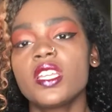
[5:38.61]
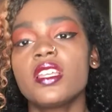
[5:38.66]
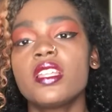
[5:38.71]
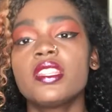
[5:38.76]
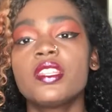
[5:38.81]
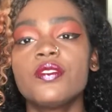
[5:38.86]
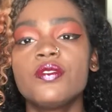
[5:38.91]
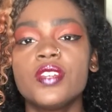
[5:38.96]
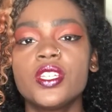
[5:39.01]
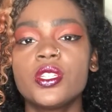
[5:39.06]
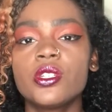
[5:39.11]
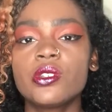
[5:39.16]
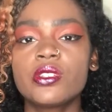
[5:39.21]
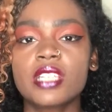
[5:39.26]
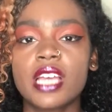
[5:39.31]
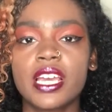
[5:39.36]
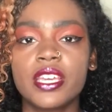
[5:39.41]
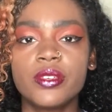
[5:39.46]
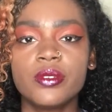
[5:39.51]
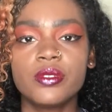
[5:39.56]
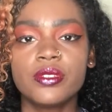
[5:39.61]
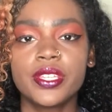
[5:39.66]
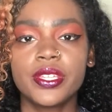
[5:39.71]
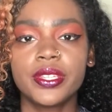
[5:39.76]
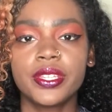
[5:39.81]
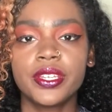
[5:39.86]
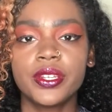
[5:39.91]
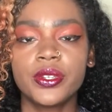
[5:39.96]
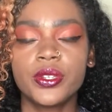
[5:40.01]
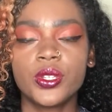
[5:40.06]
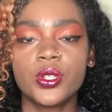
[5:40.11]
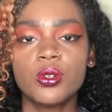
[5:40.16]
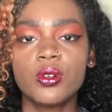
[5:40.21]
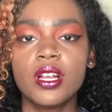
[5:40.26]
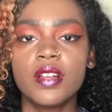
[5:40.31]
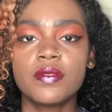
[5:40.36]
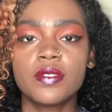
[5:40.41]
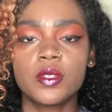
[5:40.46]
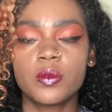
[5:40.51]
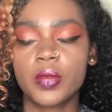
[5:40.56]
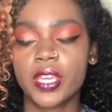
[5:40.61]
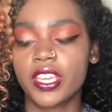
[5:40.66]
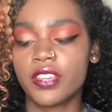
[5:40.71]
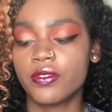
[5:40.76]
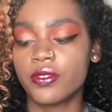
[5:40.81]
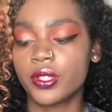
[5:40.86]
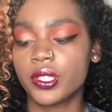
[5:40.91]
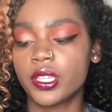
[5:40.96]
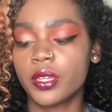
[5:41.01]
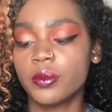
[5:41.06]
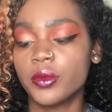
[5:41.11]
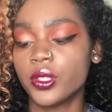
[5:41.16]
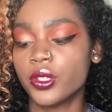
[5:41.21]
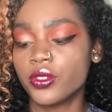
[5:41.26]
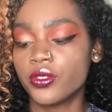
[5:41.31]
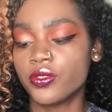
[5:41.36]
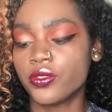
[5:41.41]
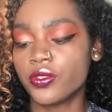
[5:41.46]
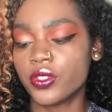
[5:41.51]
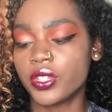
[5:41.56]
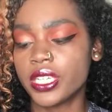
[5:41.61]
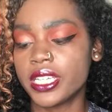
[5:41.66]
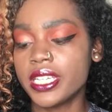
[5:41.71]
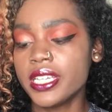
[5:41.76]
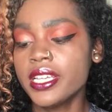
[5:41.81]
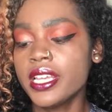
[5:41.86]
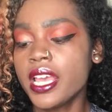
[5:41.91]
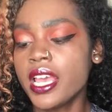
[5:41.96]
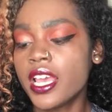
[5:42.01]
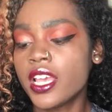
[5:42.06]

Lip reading: The features I use on there, you don't have to pay for them, they're free.